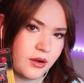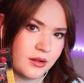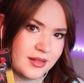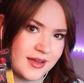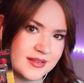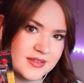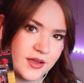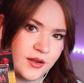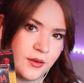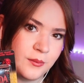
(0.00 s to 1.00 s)
our last
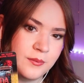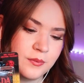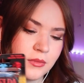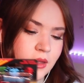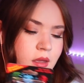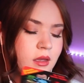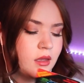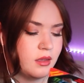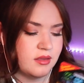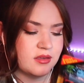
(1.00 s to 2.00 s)
item
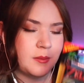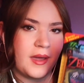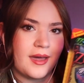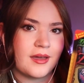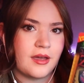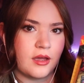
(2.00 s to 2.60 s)
is a pack